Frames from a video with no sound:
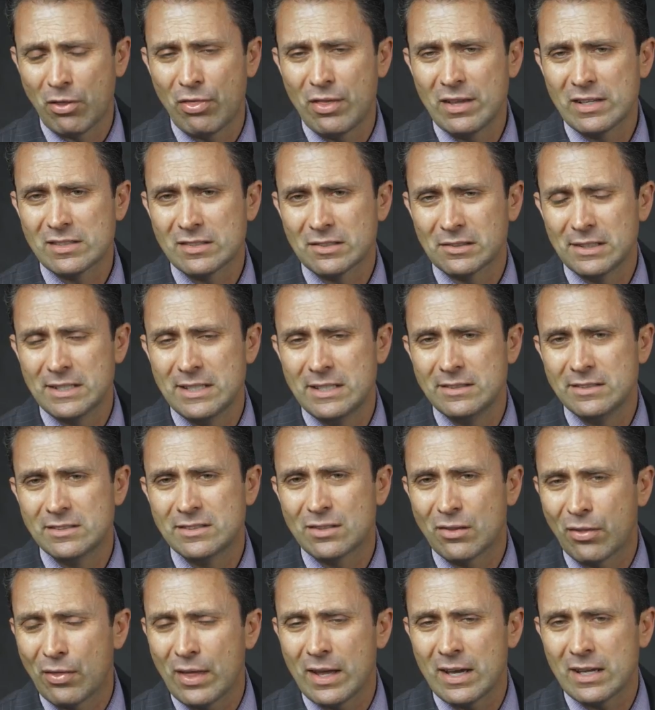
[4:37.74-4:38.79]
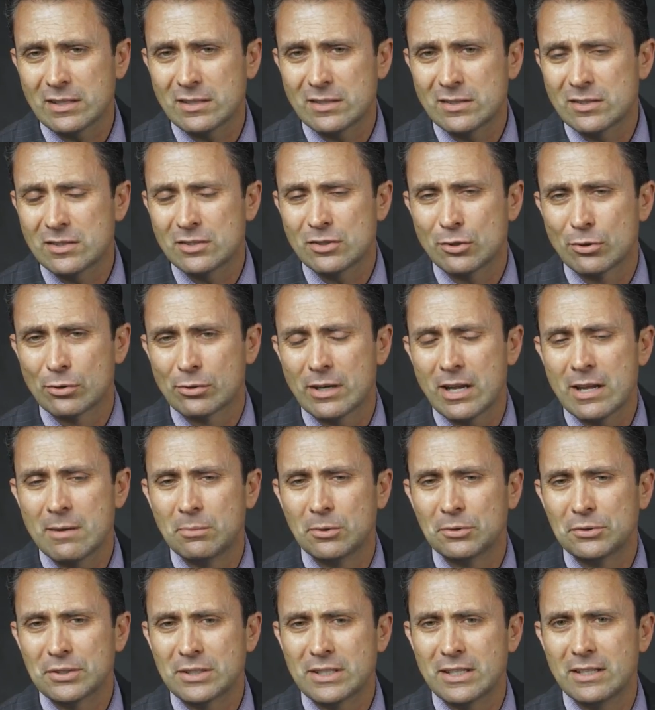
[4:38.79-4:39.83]
with this lens, thus you're
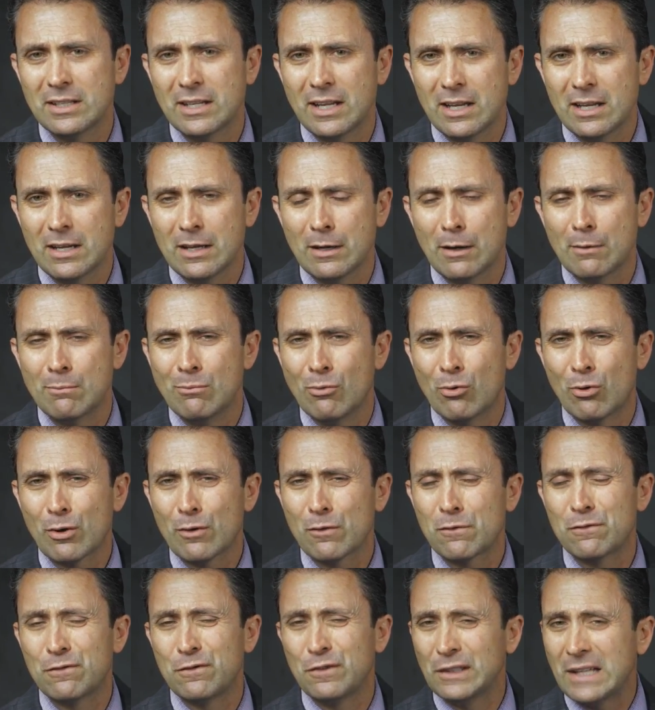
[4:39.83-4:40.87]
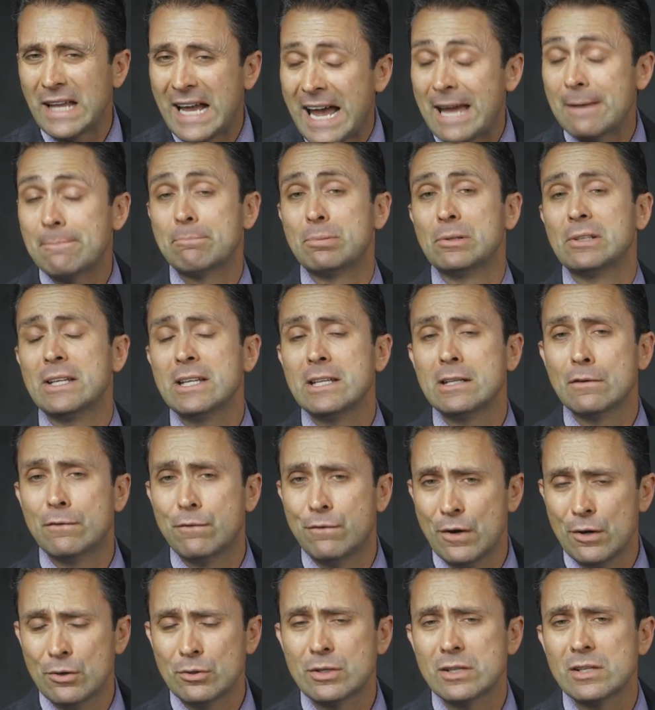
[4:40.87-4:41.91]
able to get a, a more flat plane of
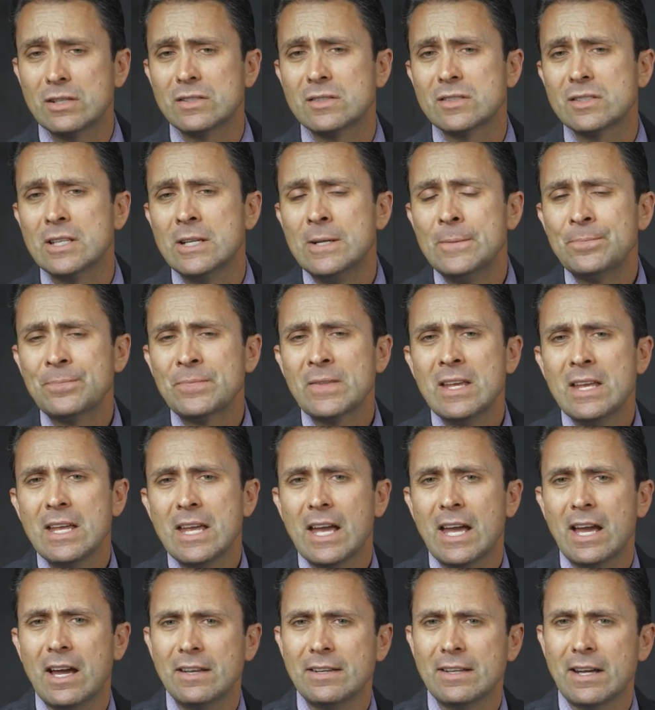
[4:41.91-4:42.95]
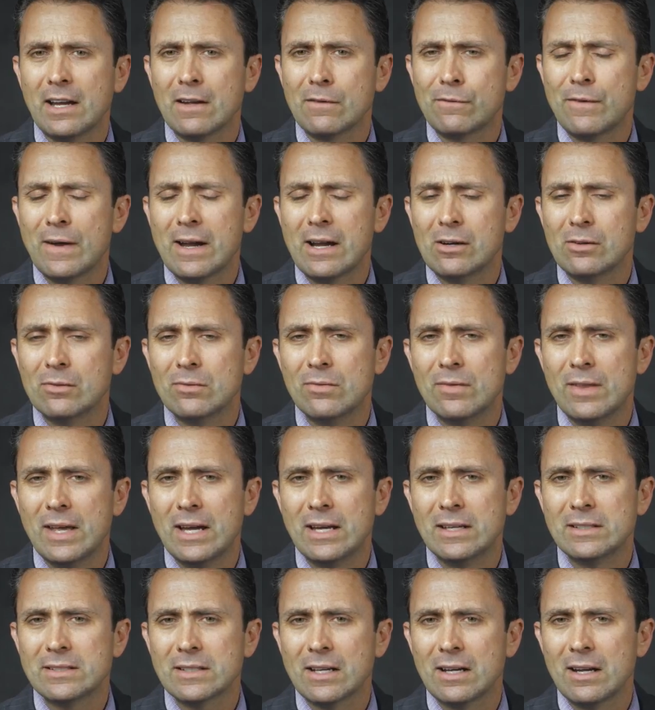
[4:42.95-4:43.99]
focus and I found
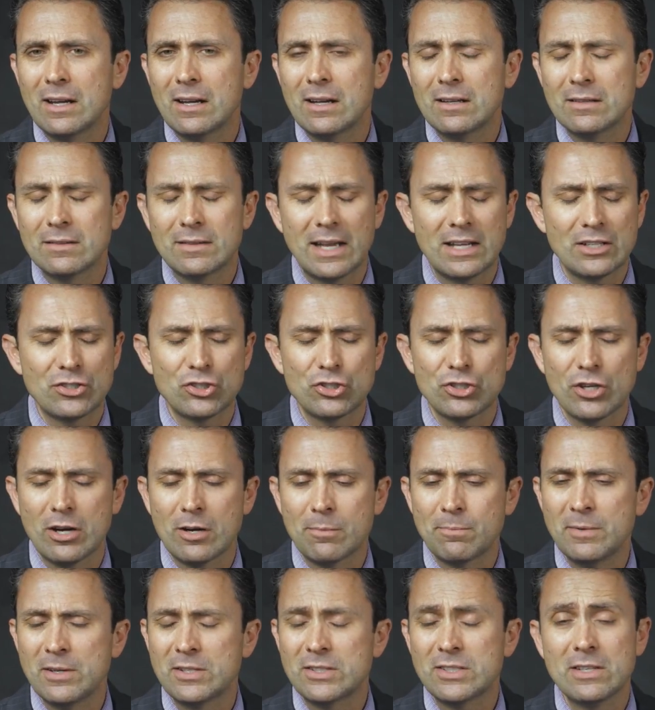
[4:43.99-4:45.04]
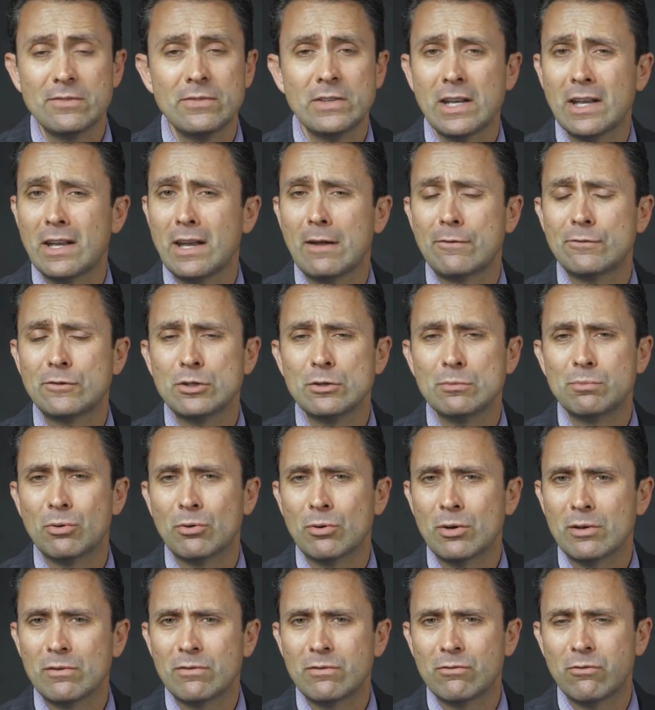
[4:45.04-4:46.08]
that I, that sharpness, even at
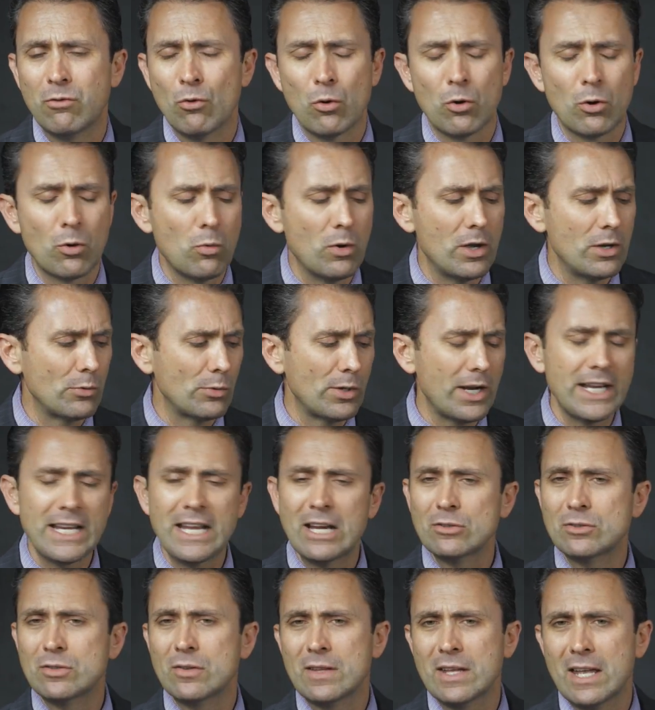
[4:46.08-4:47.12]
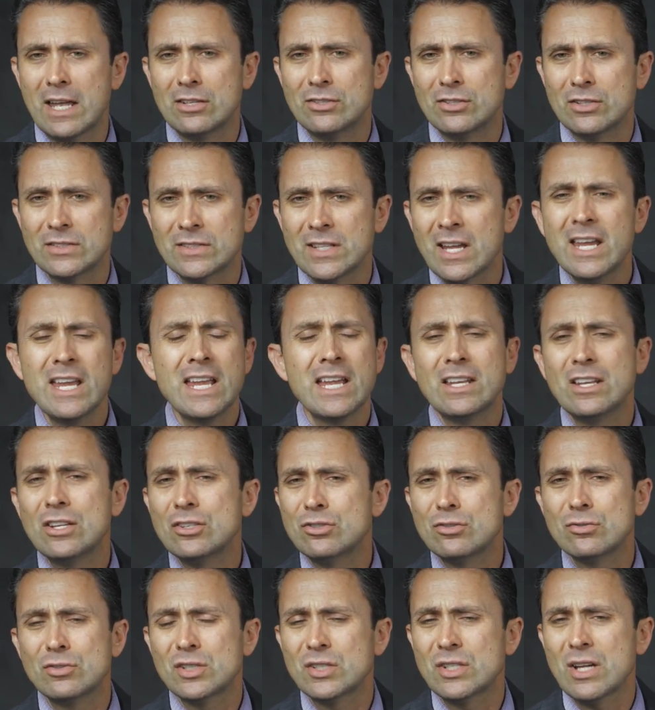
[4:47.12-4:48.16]
f2.4, went right out to the edges. And
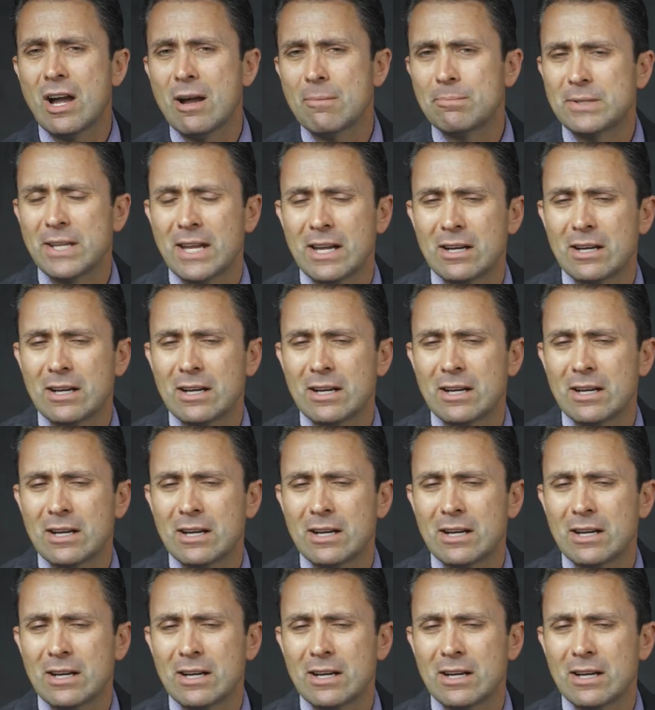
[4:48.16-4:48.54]
as you stop